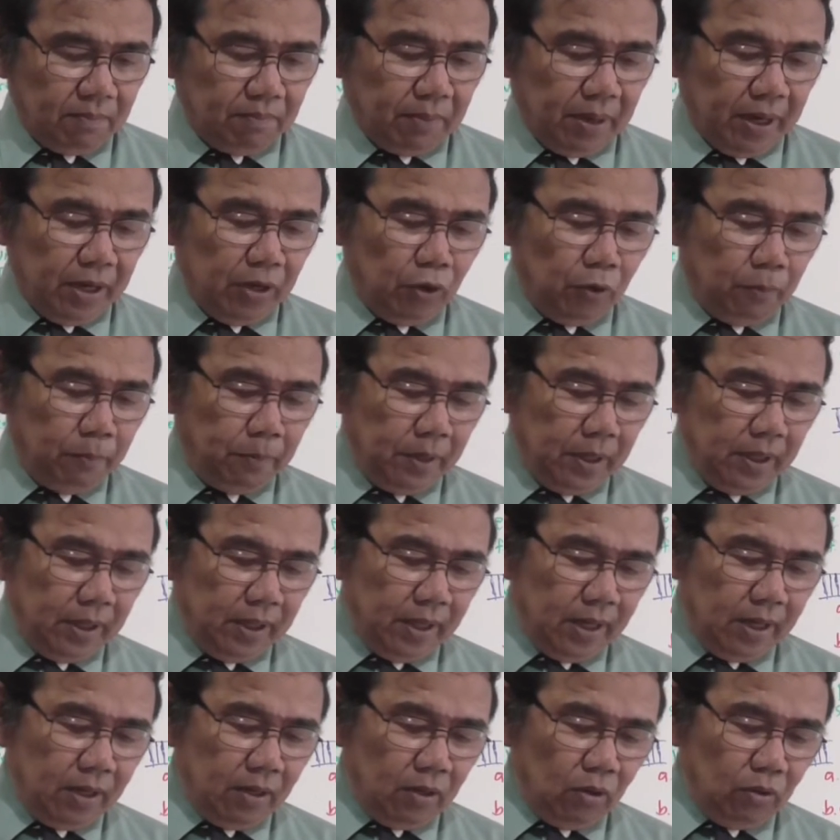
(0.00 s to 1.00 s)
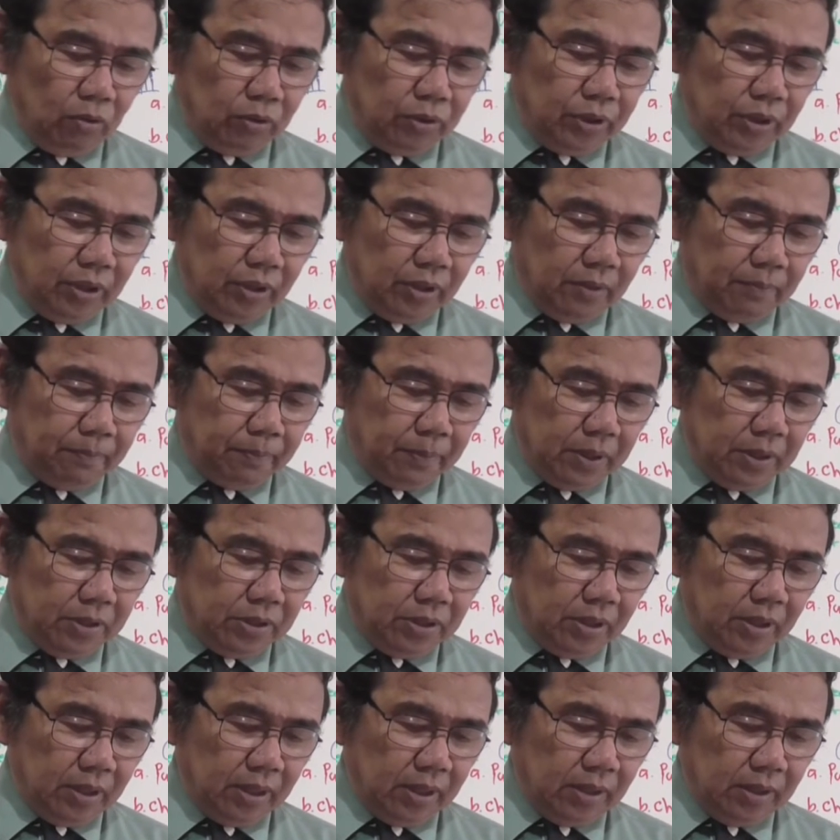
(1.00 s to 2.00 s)
By opening and closing
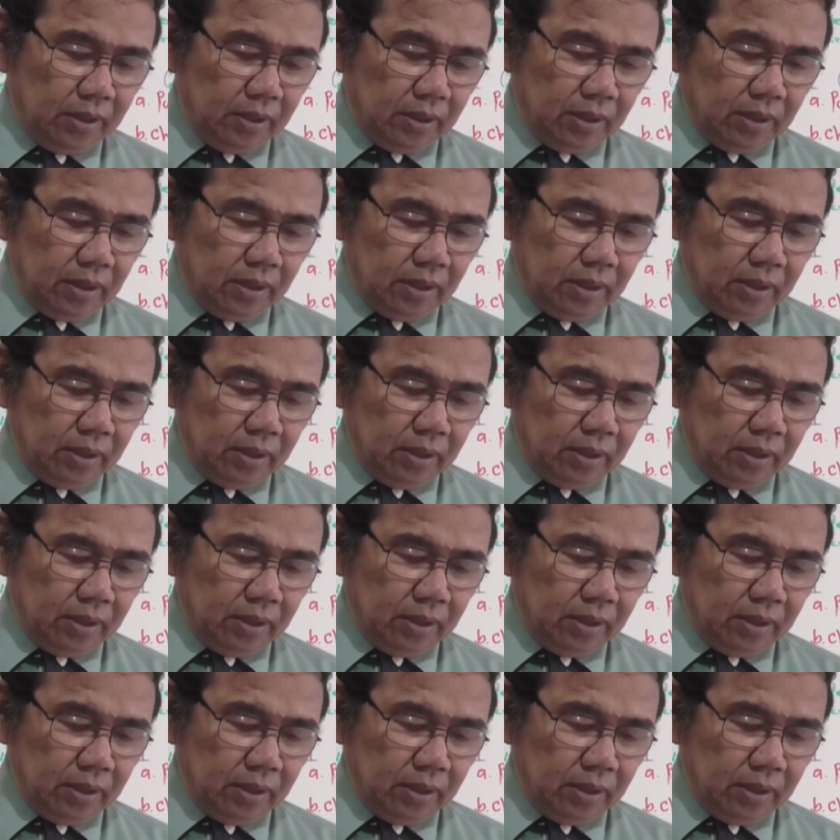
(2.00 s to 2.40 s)
refrigerant